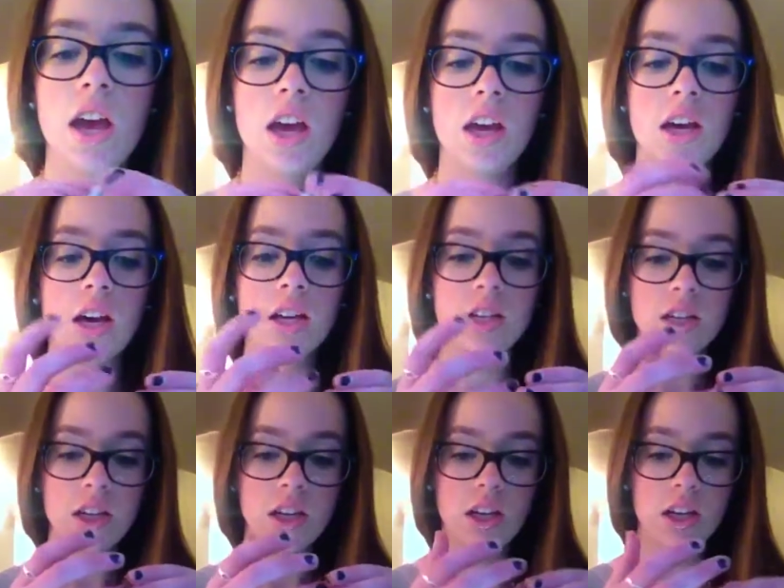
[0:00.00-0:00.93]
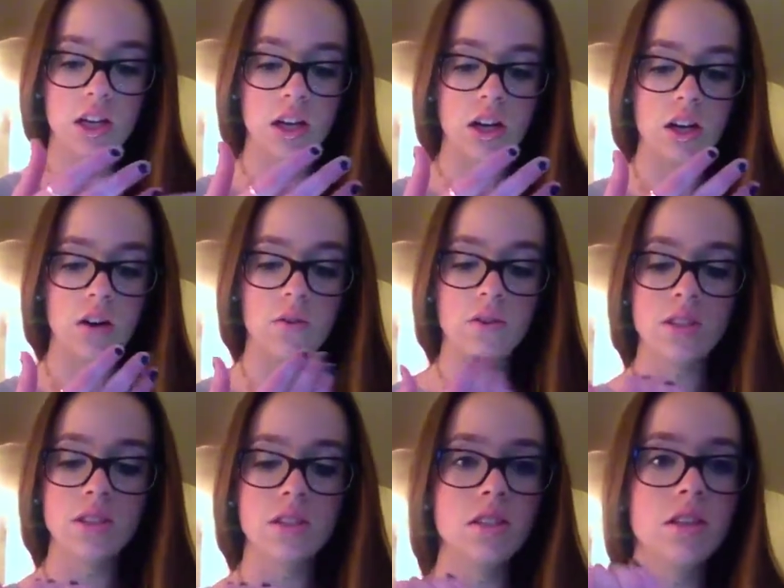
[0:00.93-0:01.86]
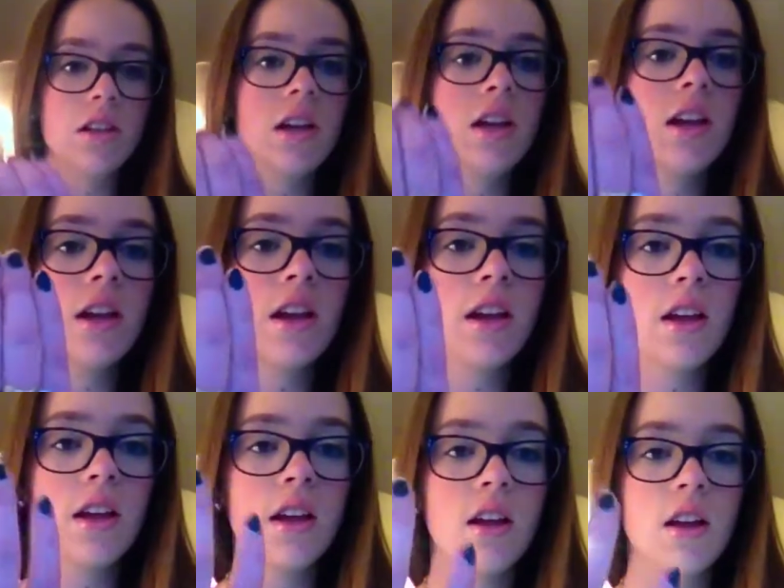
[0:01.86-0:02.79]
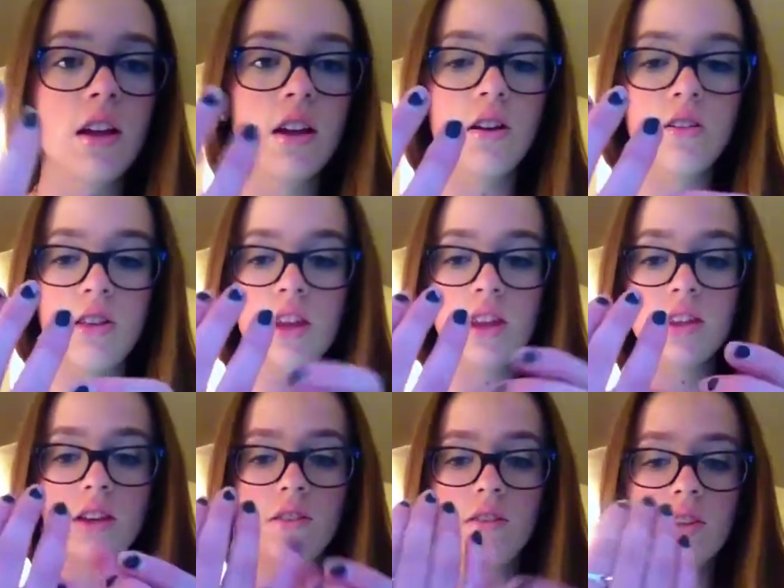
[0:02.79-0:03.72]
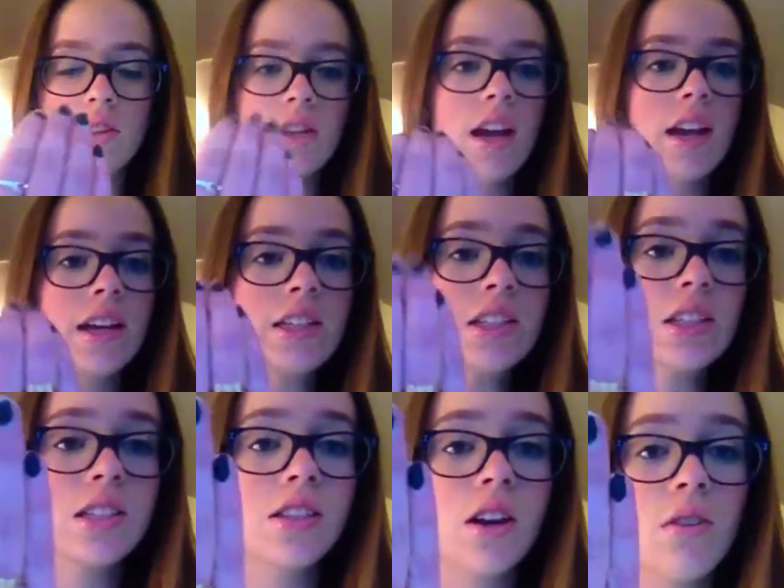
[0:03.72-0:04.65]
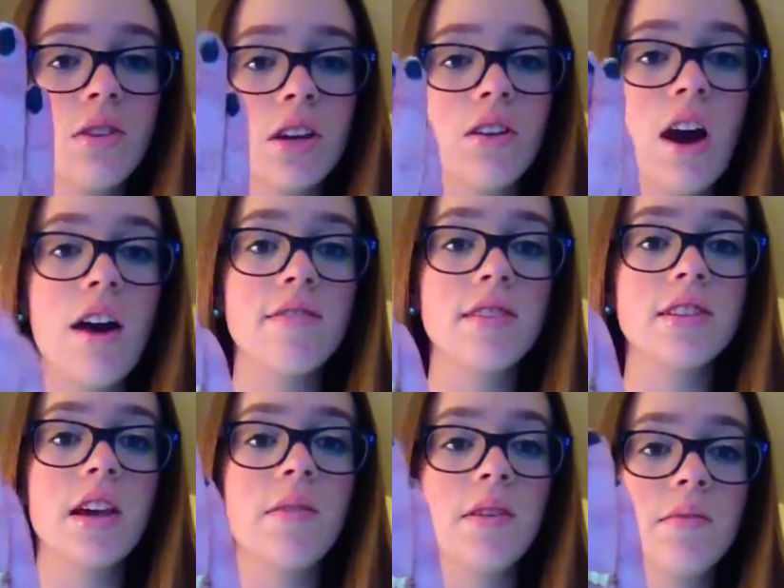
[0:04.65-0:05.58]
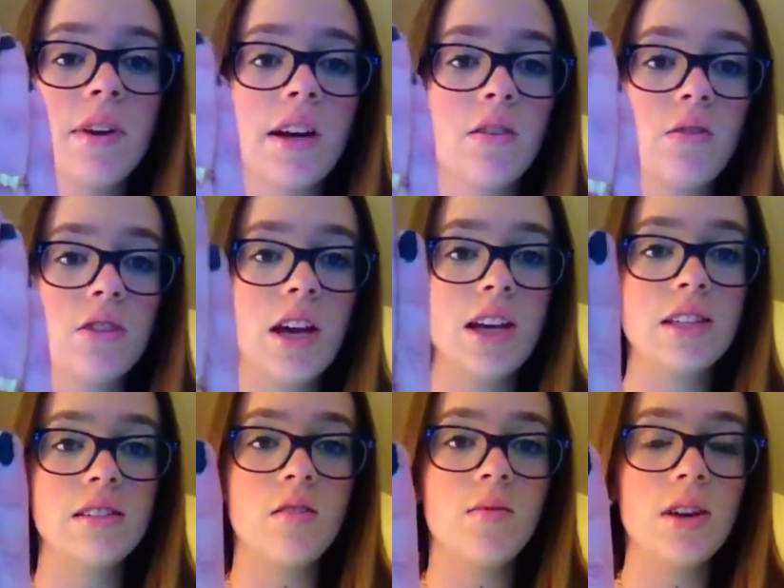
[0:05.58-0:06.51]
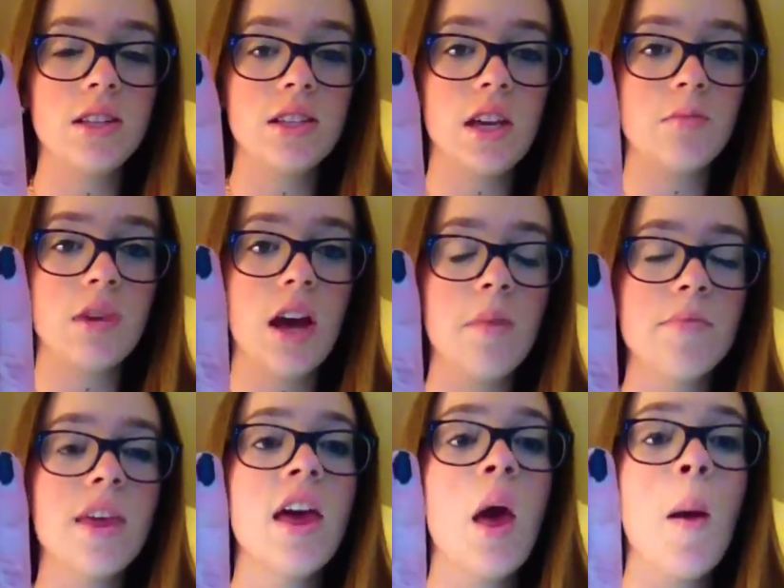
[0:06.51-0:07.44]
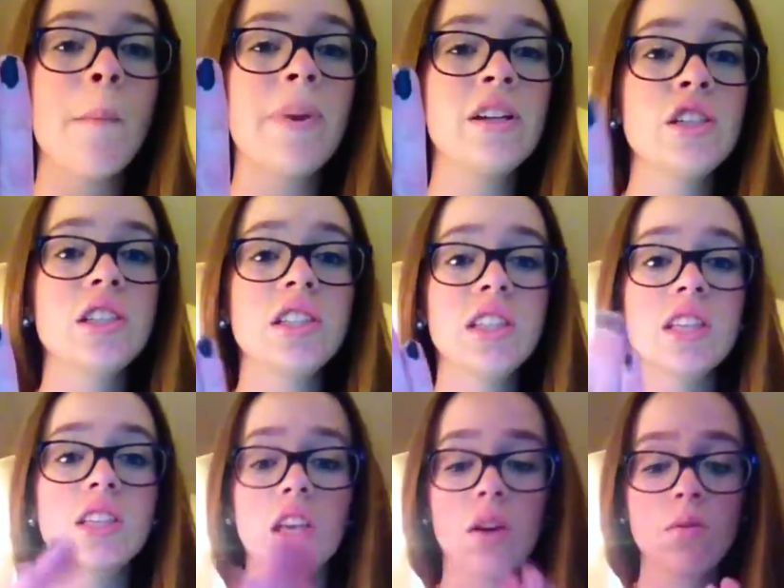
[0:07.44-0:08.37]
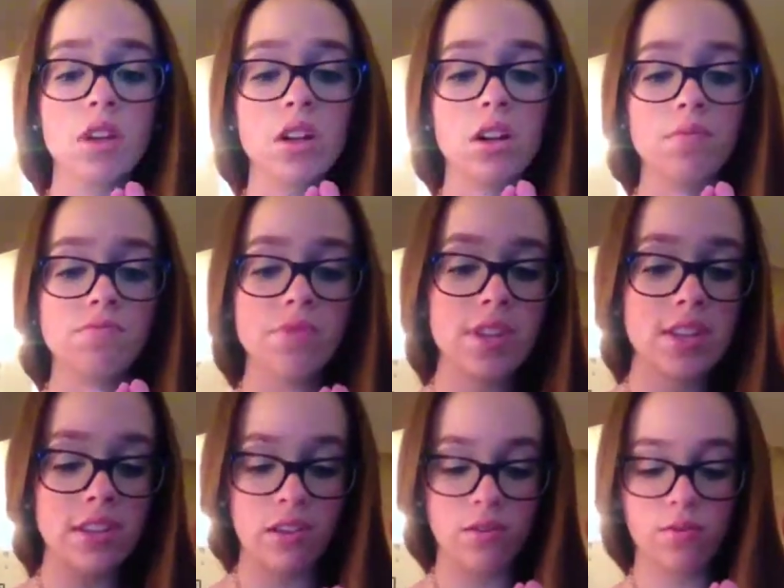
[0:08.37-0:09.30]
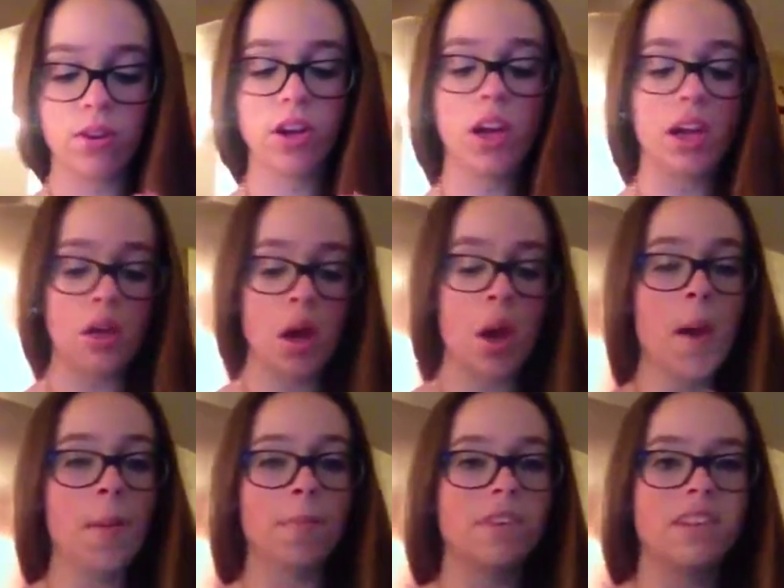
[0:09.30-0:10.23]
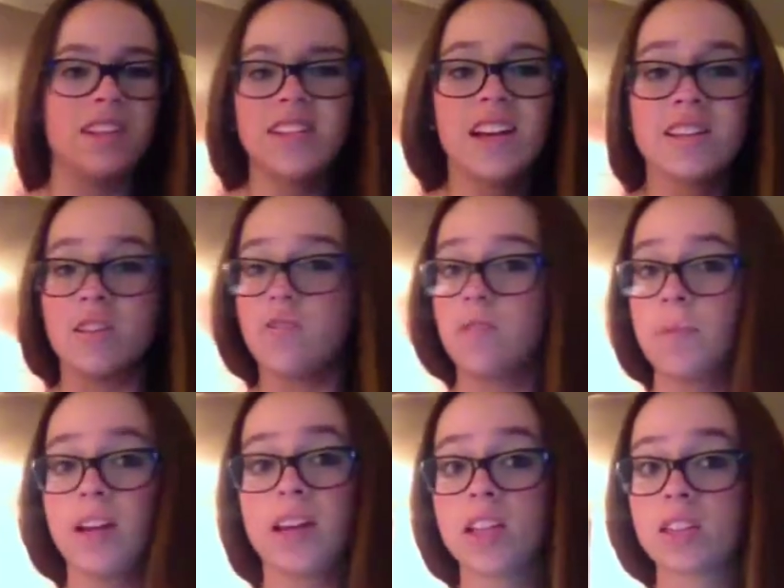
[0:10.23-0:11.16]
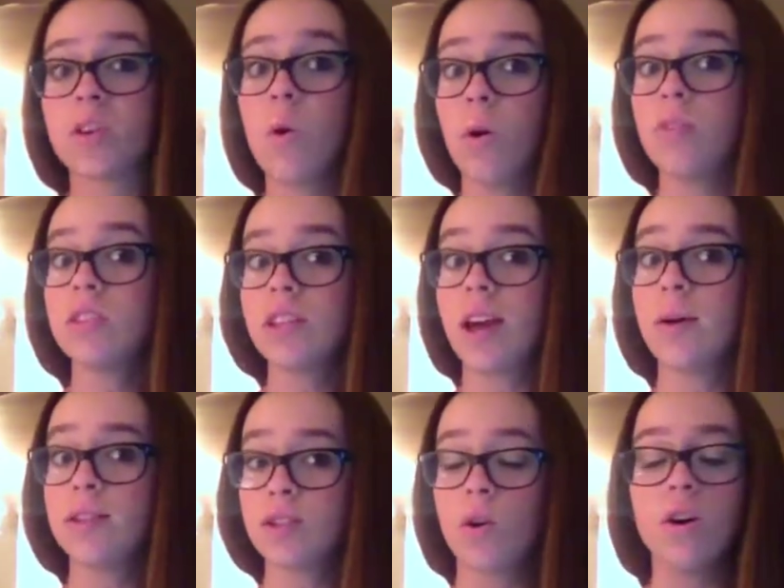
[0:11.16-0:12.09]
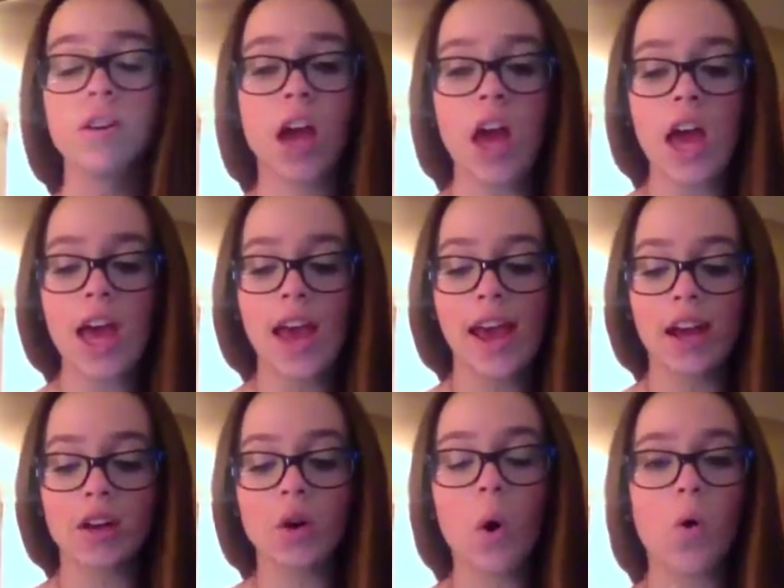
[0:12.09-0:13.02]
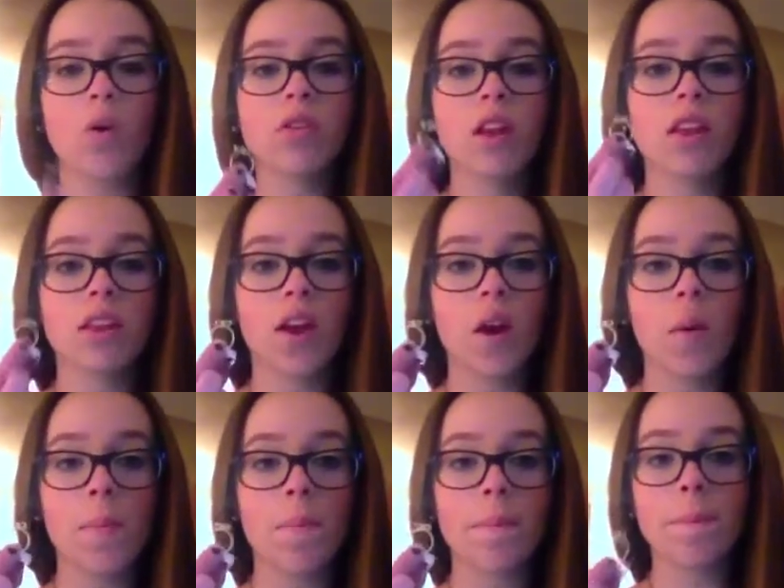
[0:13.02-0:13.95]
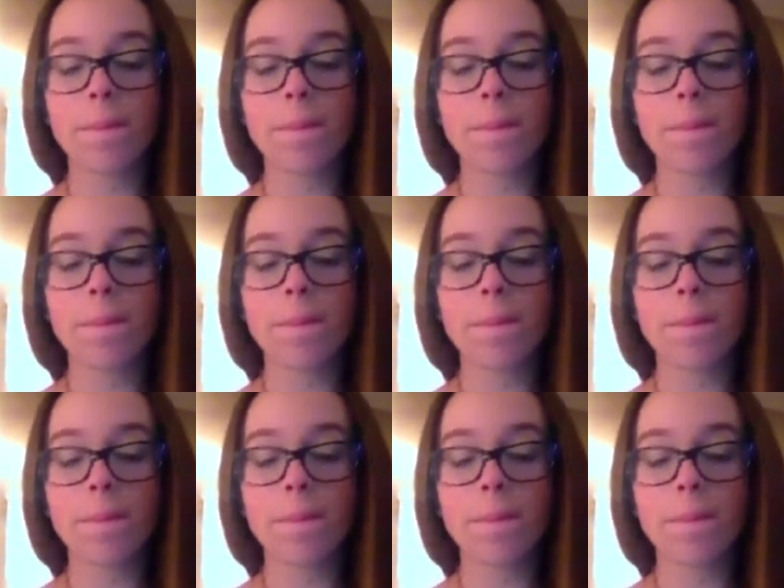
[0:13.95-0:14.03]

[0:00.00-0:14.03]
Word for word: And oh, it's just hold on, let's get rid of the tag. It's just so cute. Obviously, I wouldn't wear gold and silver at the same time, but it's just this cute little silvery. It's not silver, Mandy. It's gold. Yeah, it's gold. Gold little